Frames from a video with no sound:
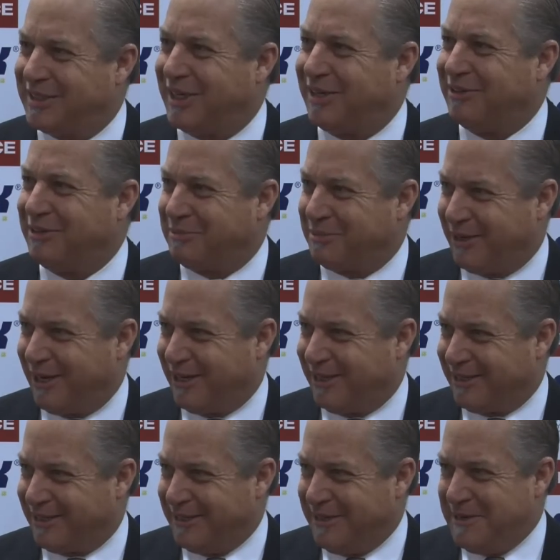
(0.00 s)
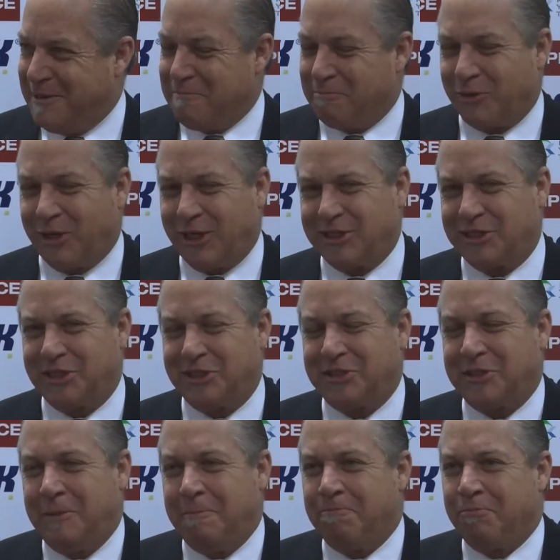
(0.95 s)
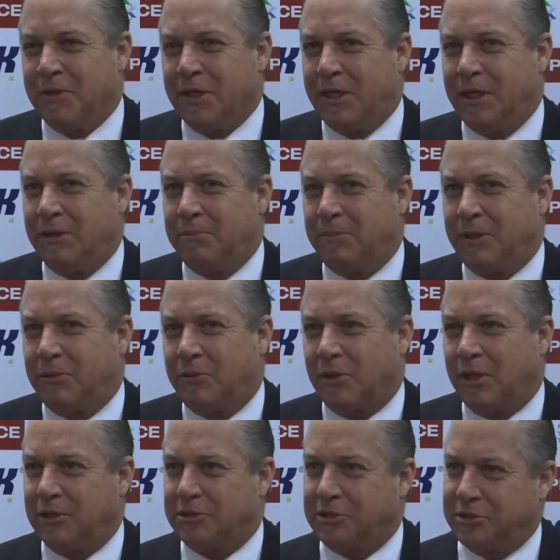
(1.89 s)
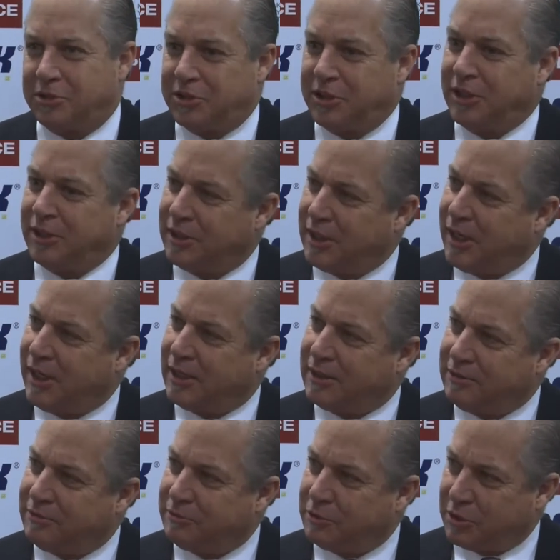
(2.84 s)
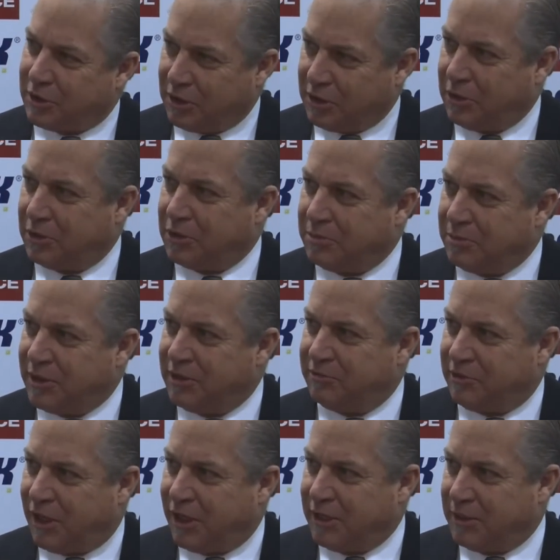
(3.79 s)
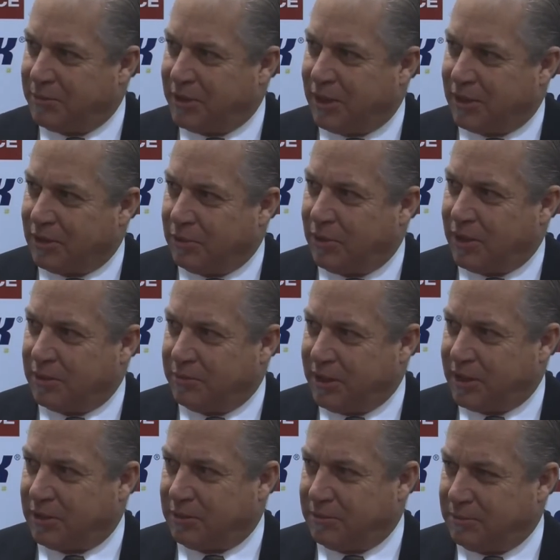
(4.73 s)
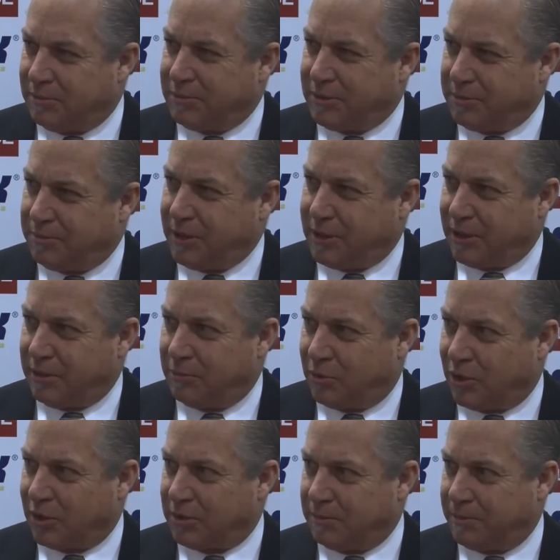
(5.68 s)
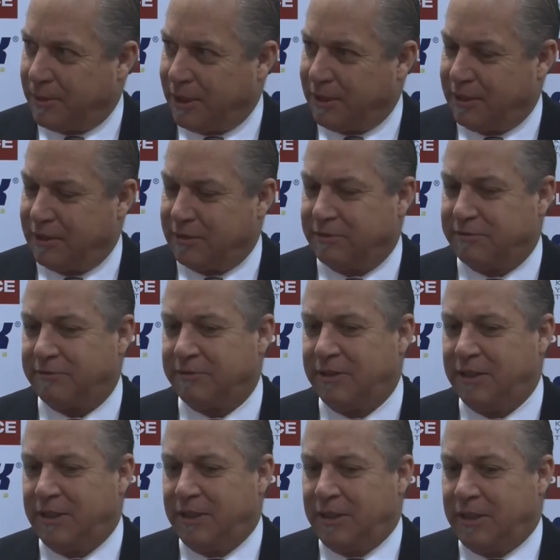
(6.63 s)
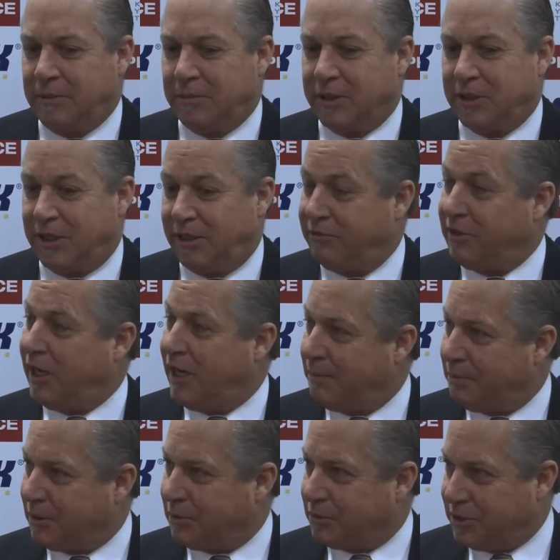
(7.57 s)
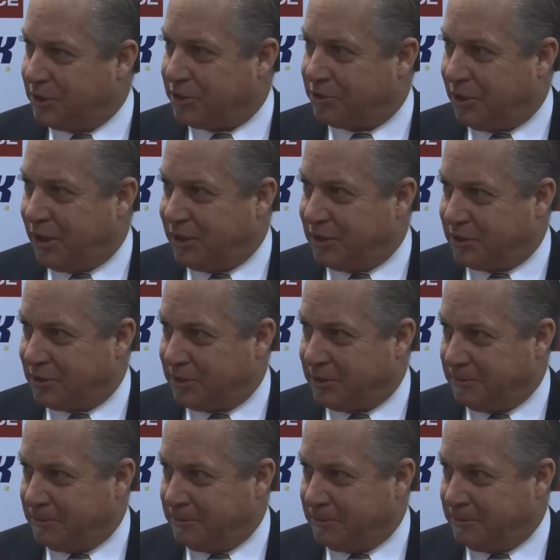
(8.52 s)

out of the product process, but we're also seeing that for the low to mid-volume now. They want to become more competitive, but they have capital restraints.